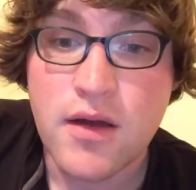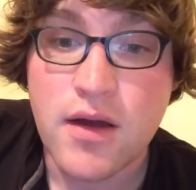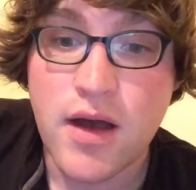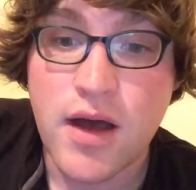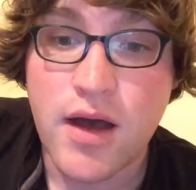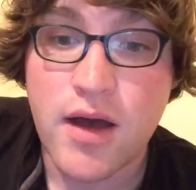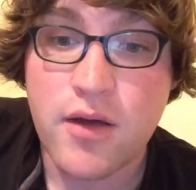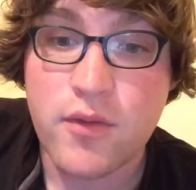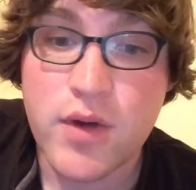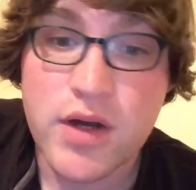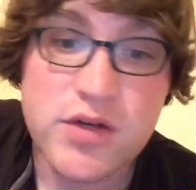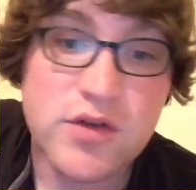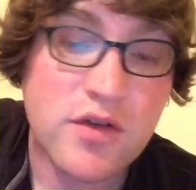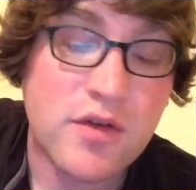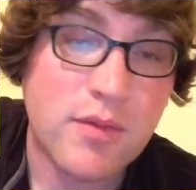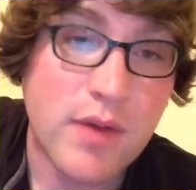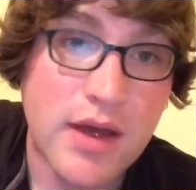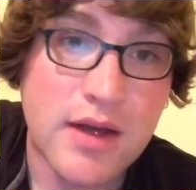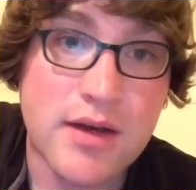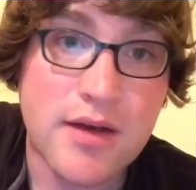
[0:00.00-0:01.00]

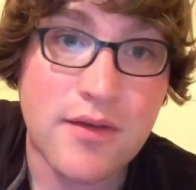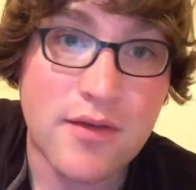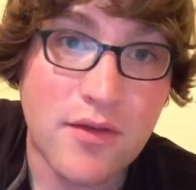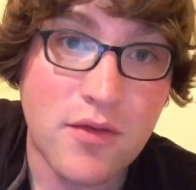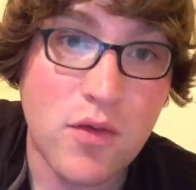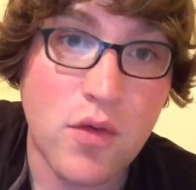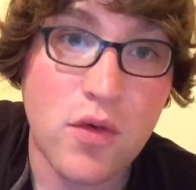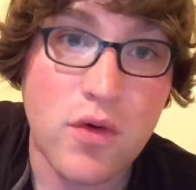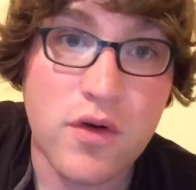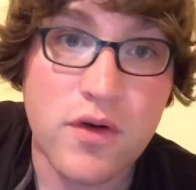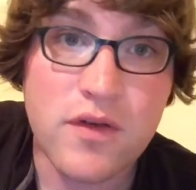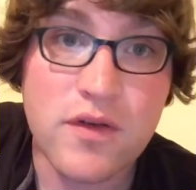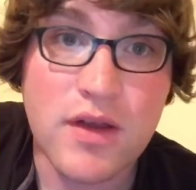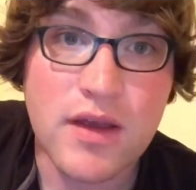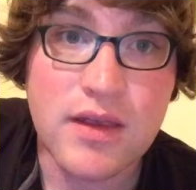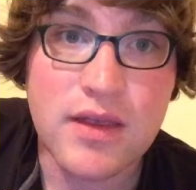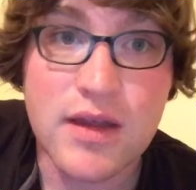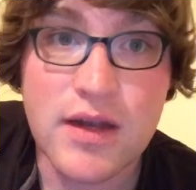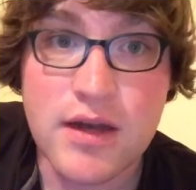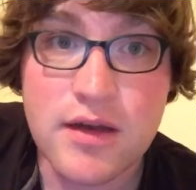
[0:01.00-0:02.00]
Retrospectives, of course,
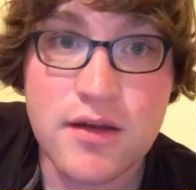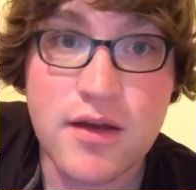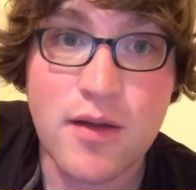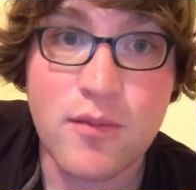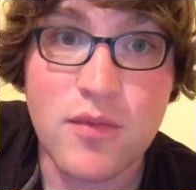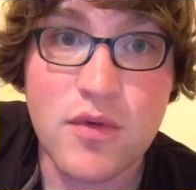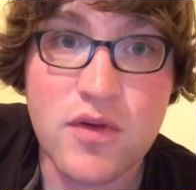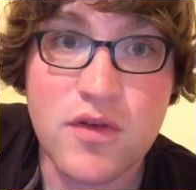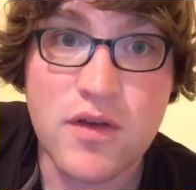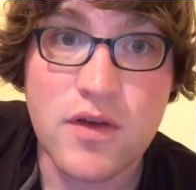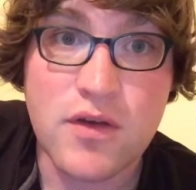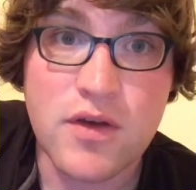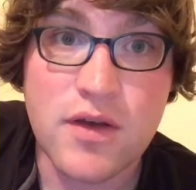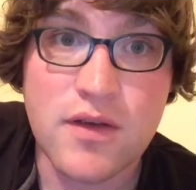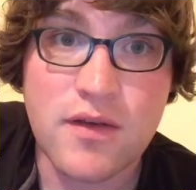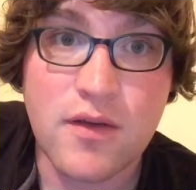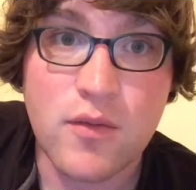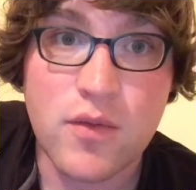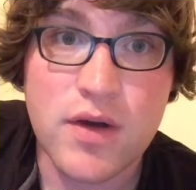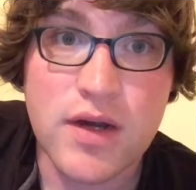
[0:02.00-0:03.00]
like the Nintendo
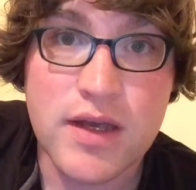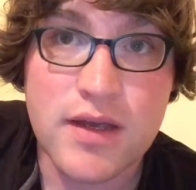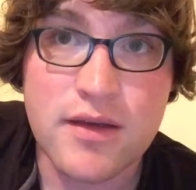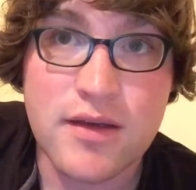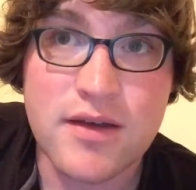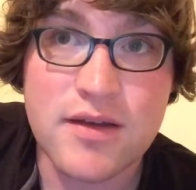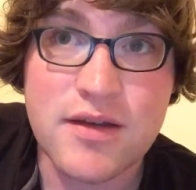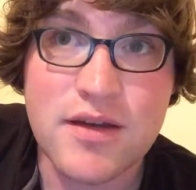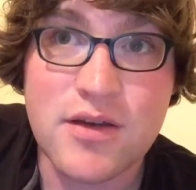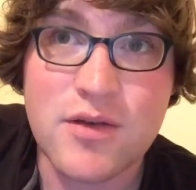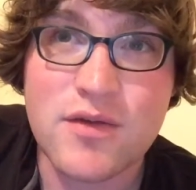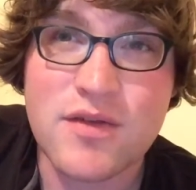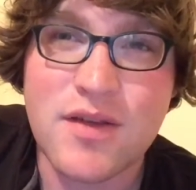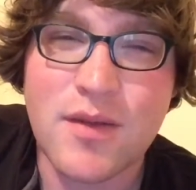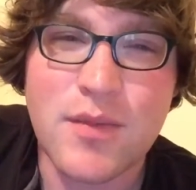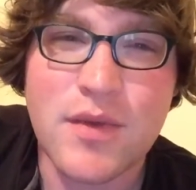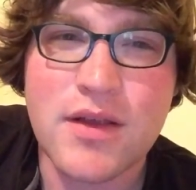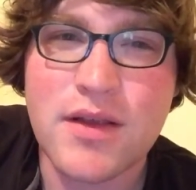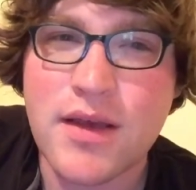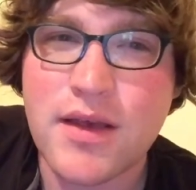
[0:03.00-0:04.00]
series. I want to continue
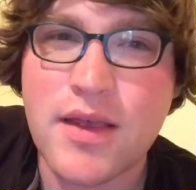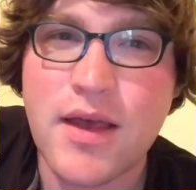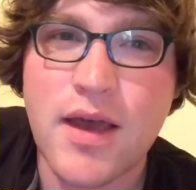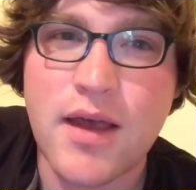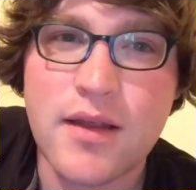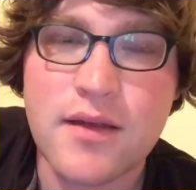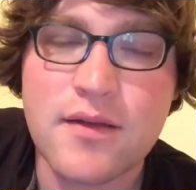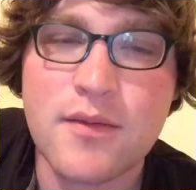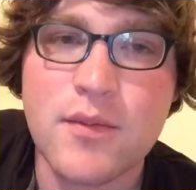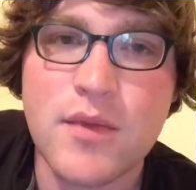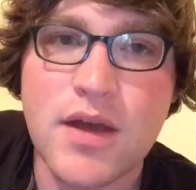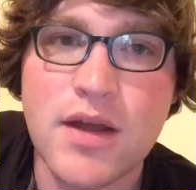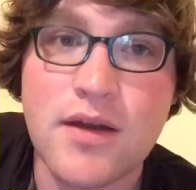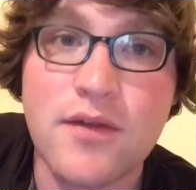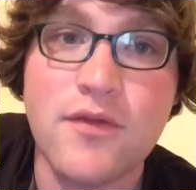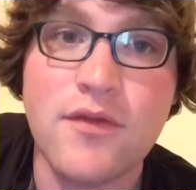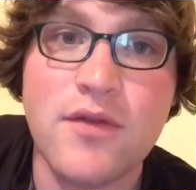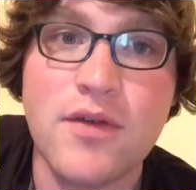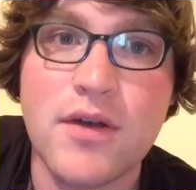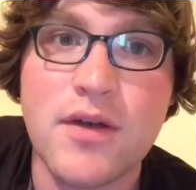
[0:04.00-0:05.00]
something like that, some kind
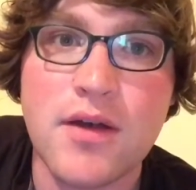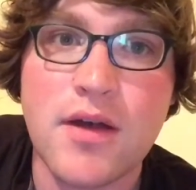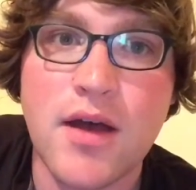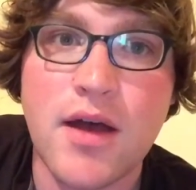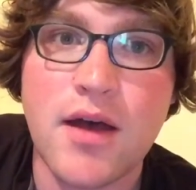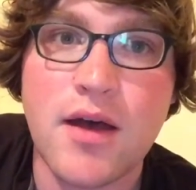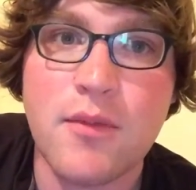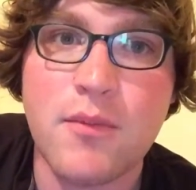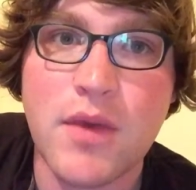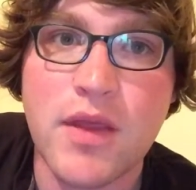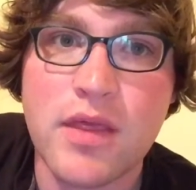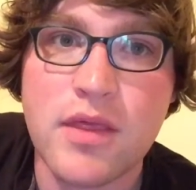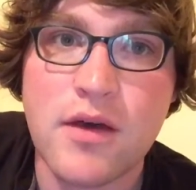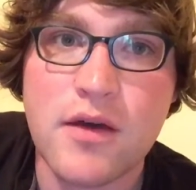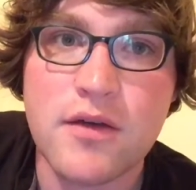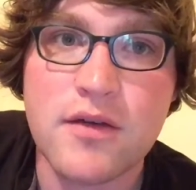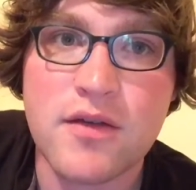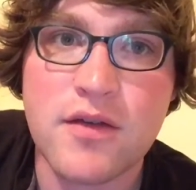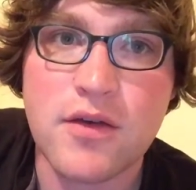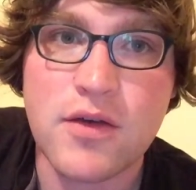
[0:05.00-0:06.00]
of
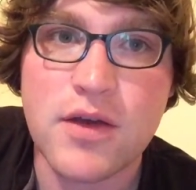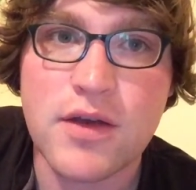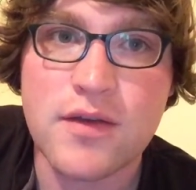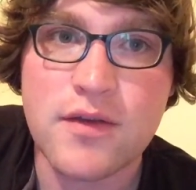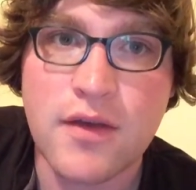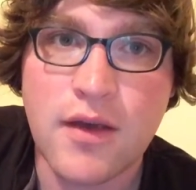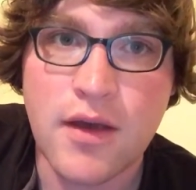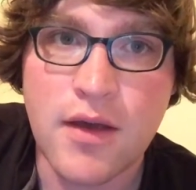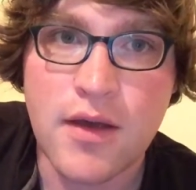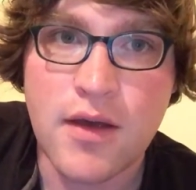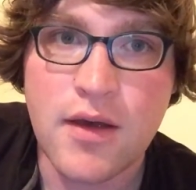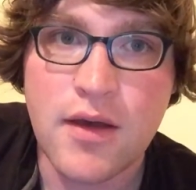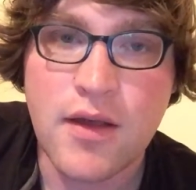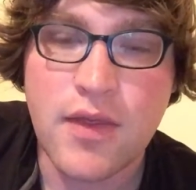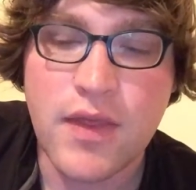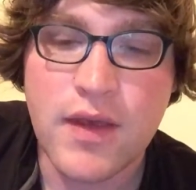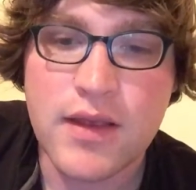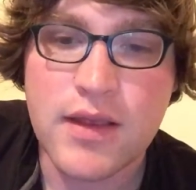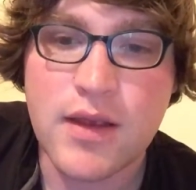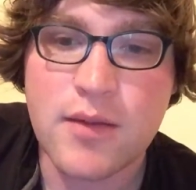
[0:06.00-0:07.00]
month-long series.
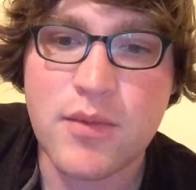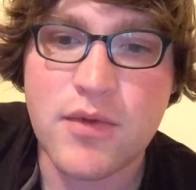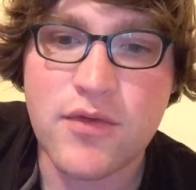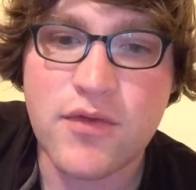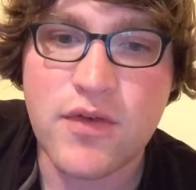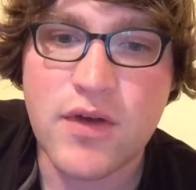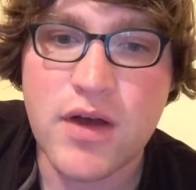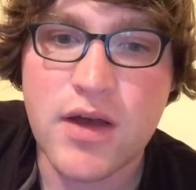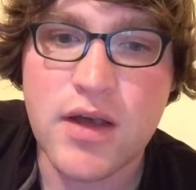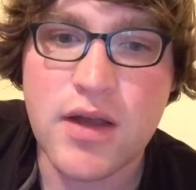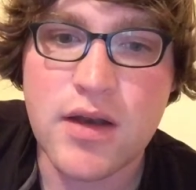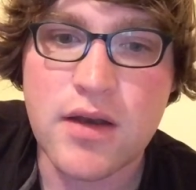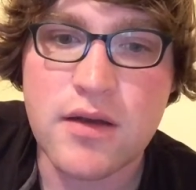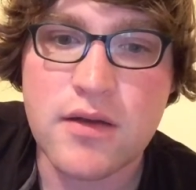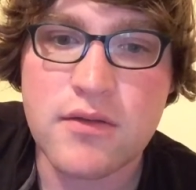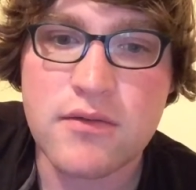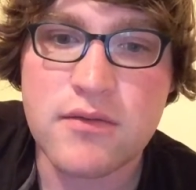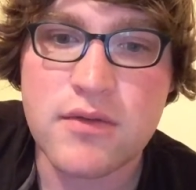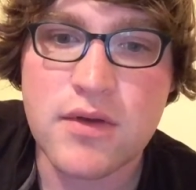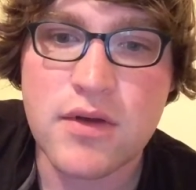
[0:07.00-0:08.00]
I think that'd be
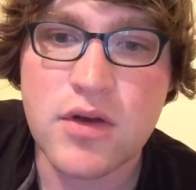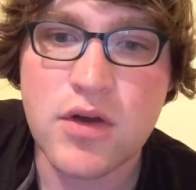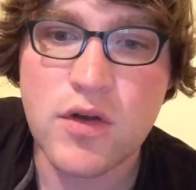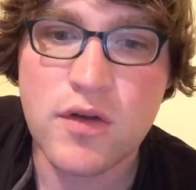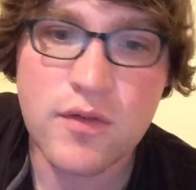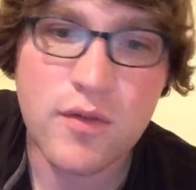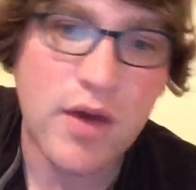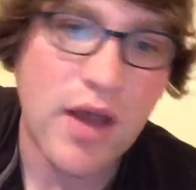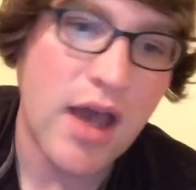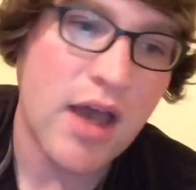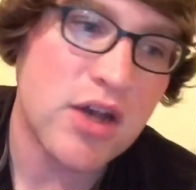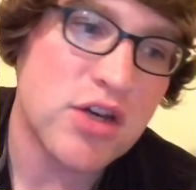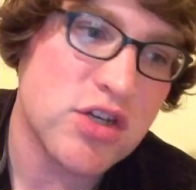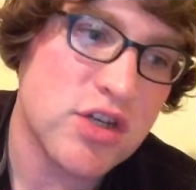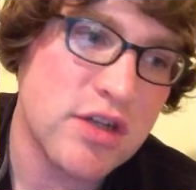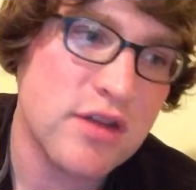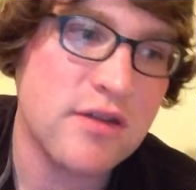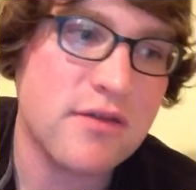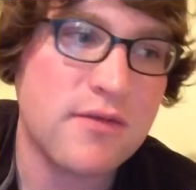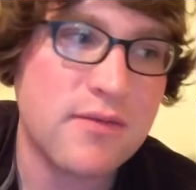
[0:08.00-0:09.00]
fun. News
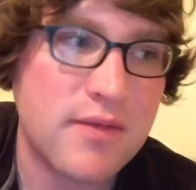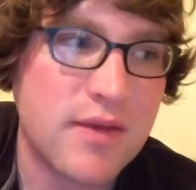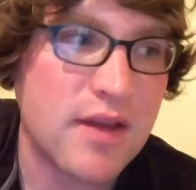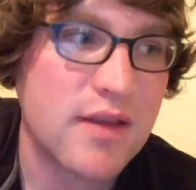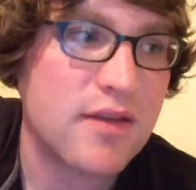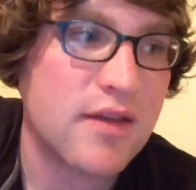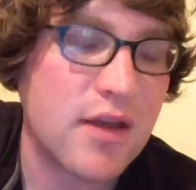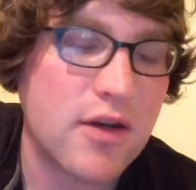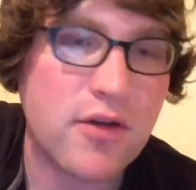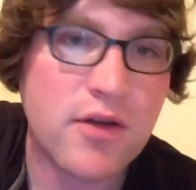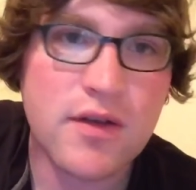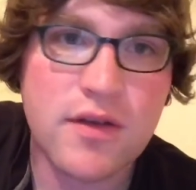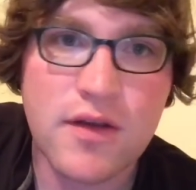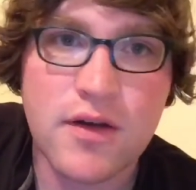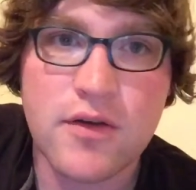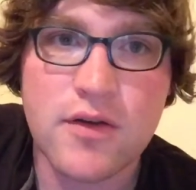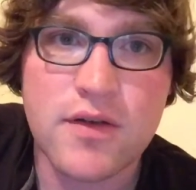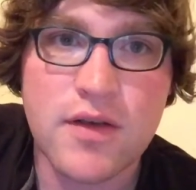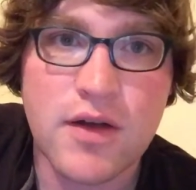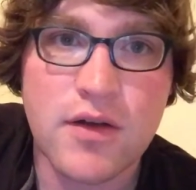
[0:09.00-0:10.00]
reactions, etc.,
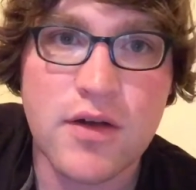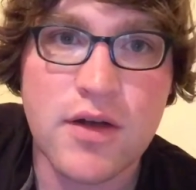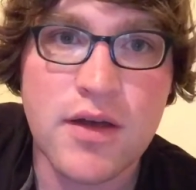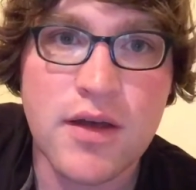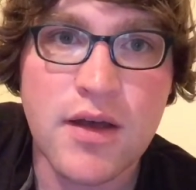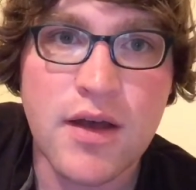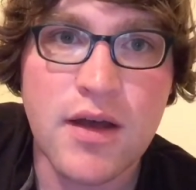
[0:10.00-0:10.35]
etc., etc.